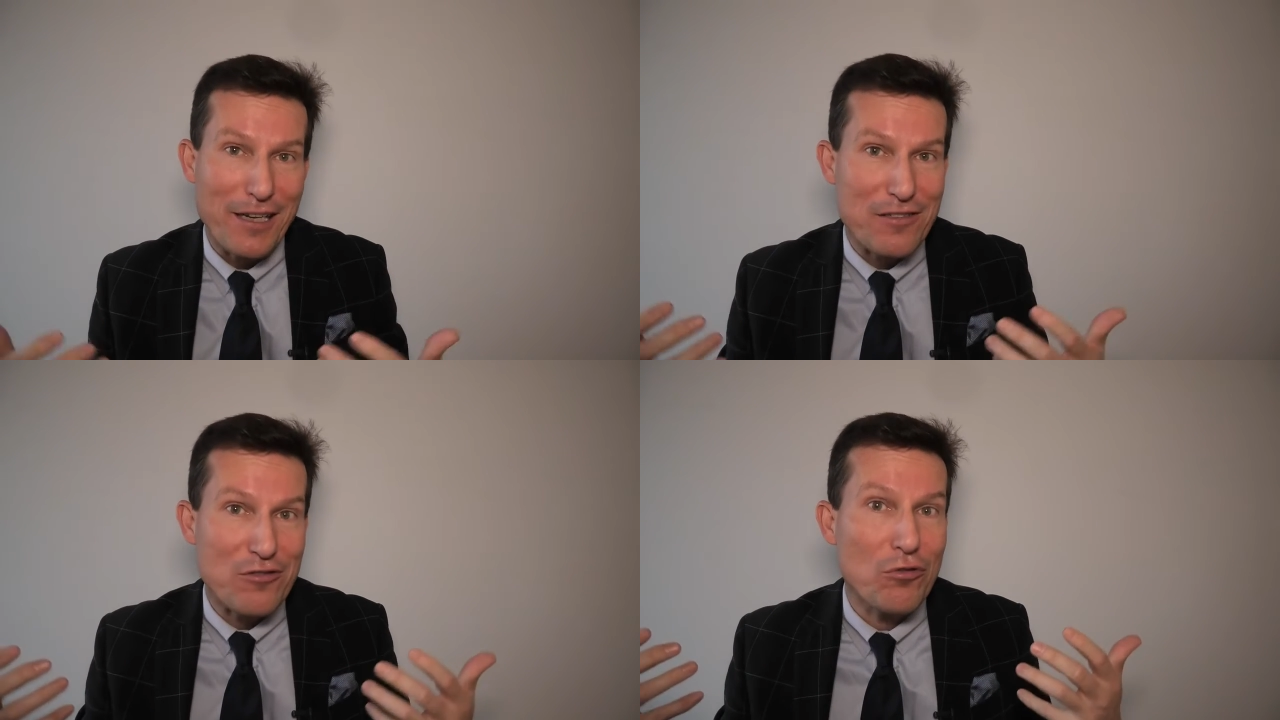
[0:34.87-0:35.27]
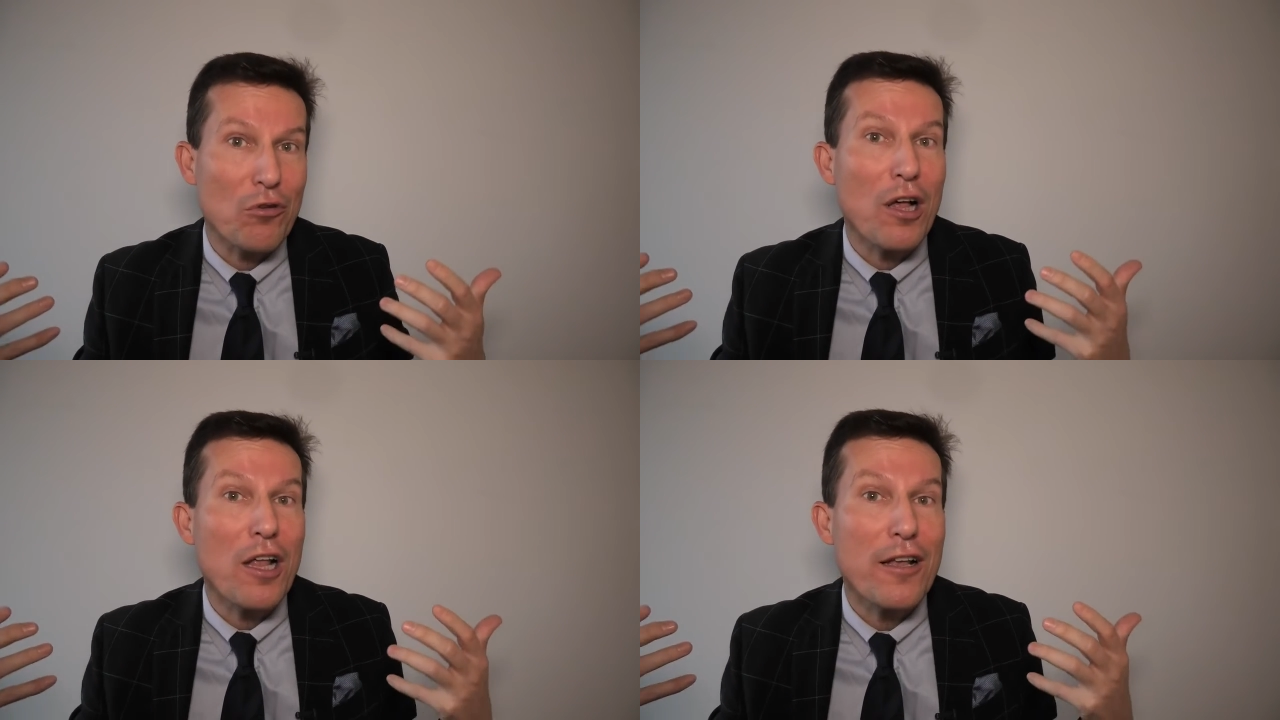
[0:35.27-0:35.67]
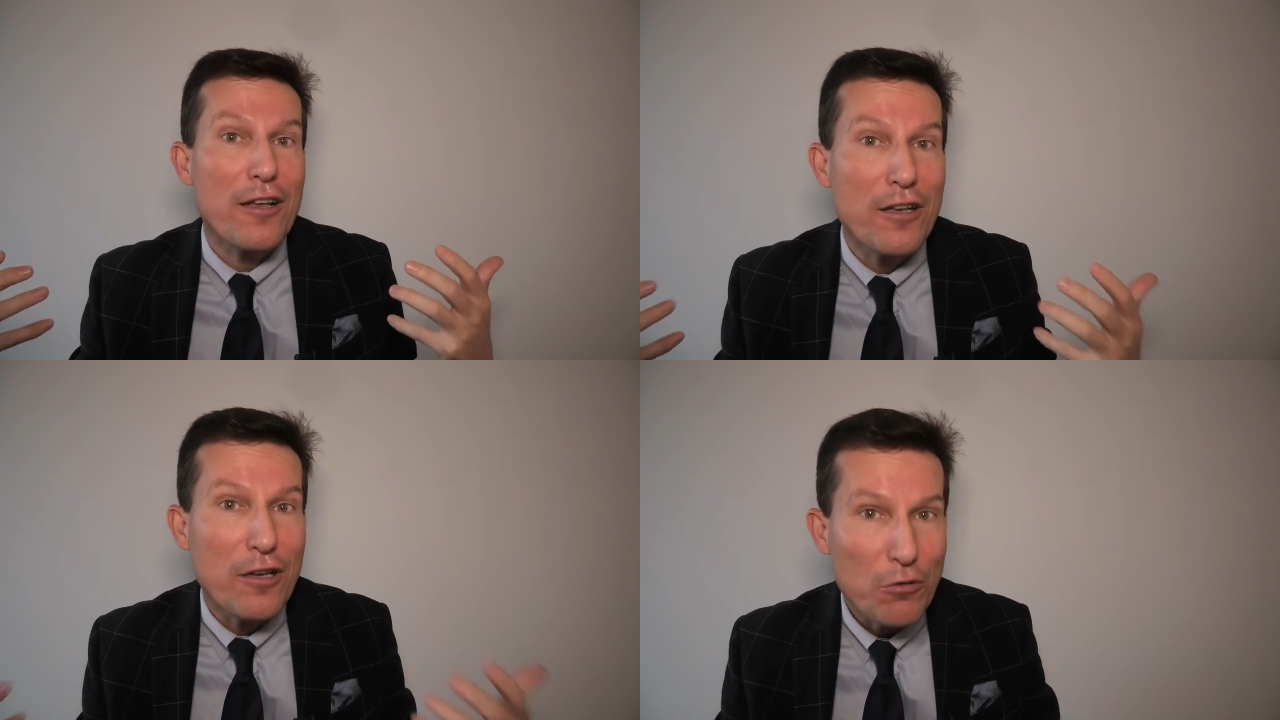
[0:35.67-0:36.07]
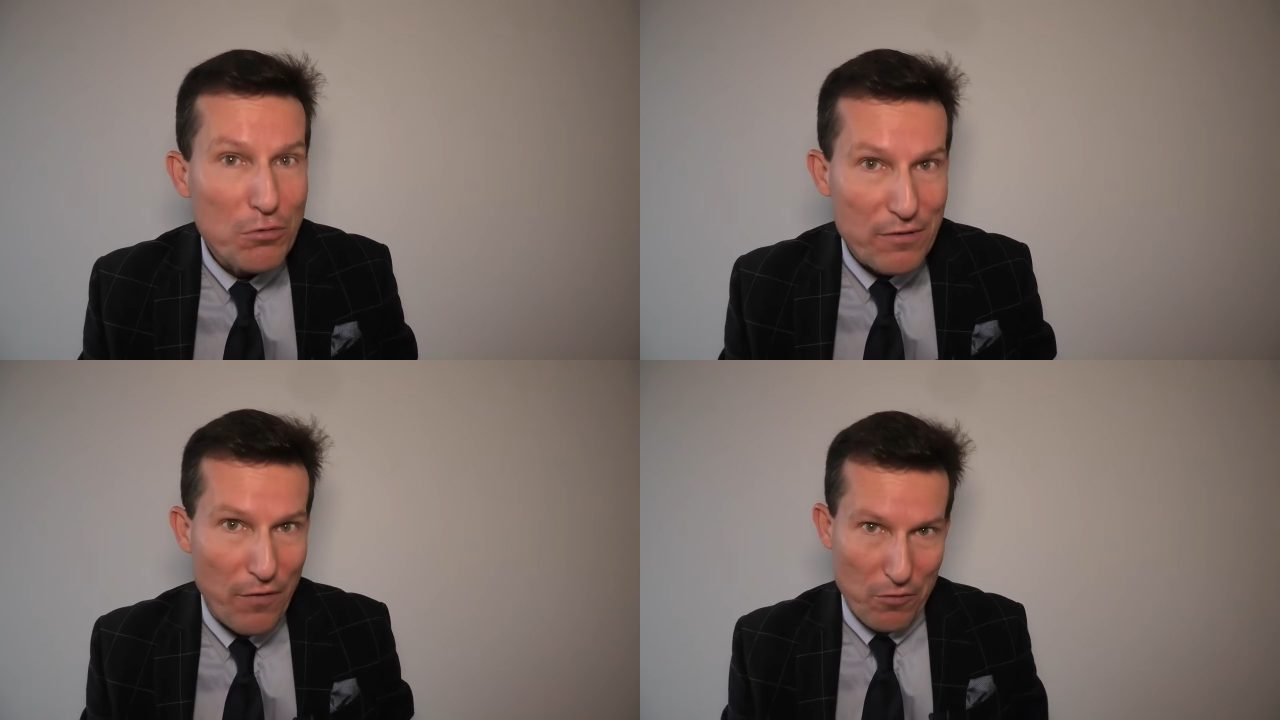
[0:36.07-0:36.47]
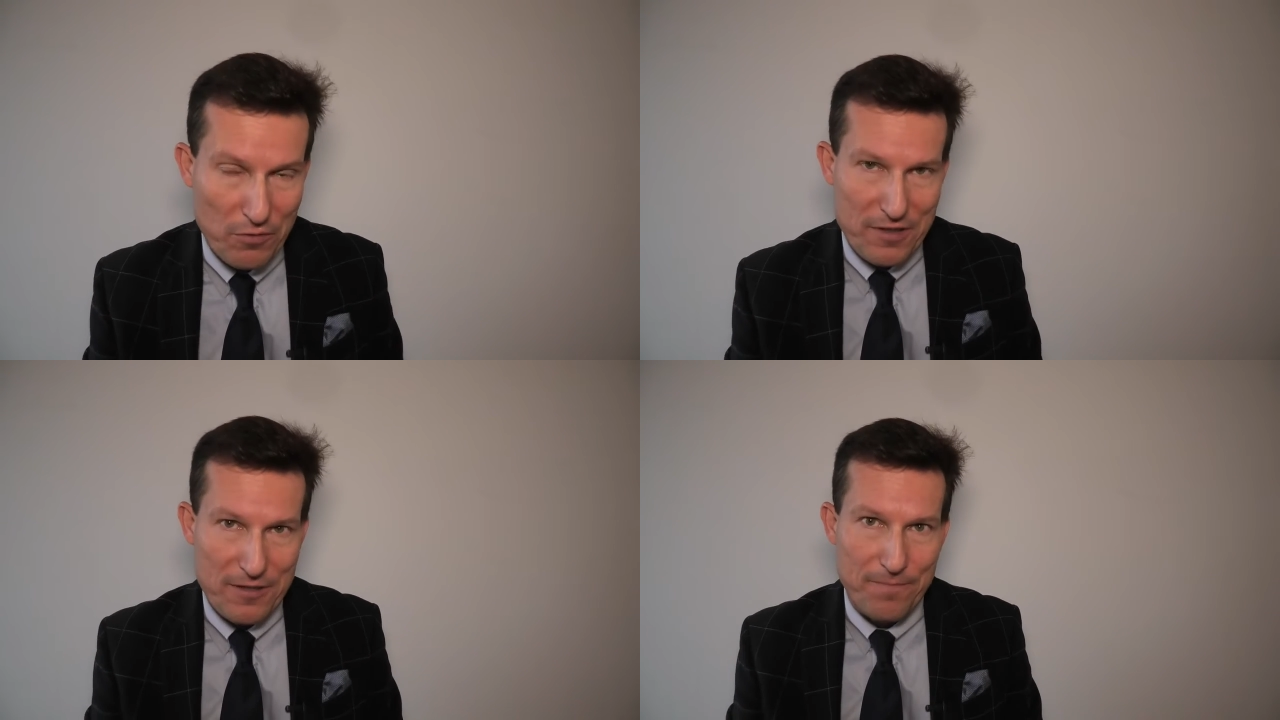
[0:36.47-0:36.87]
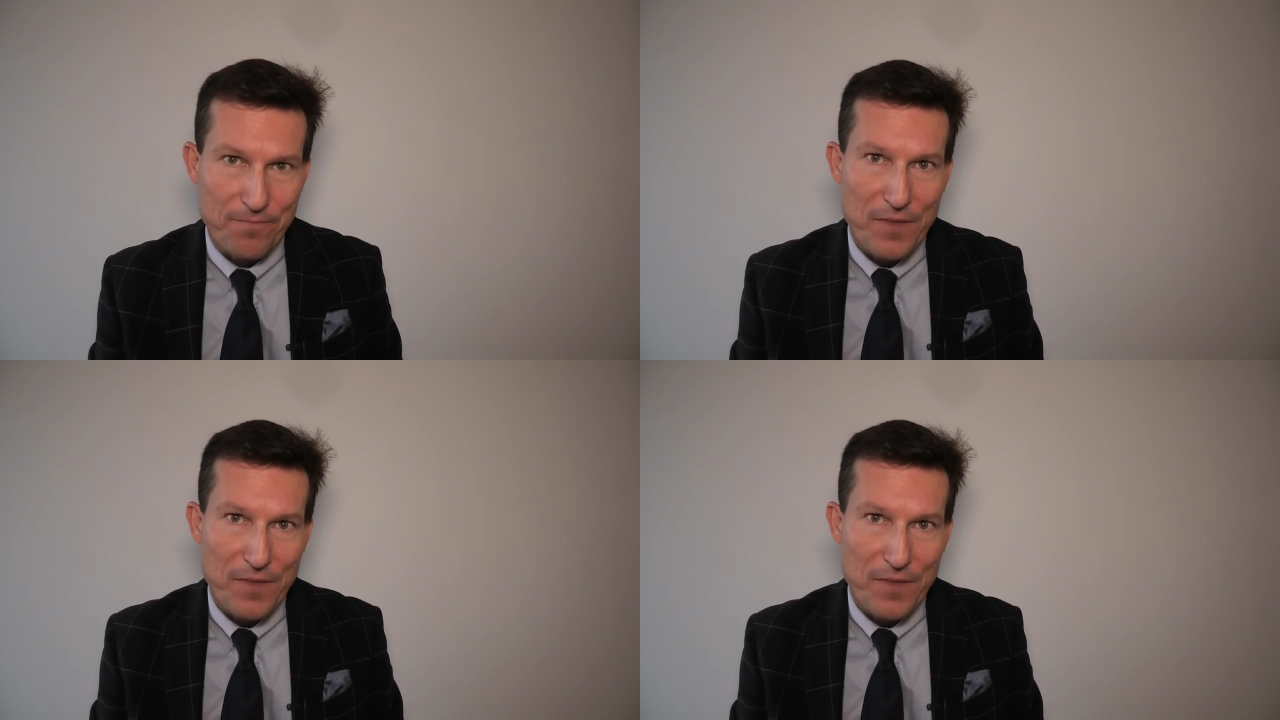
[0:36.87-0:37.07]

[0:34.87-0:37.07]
us to lose focus.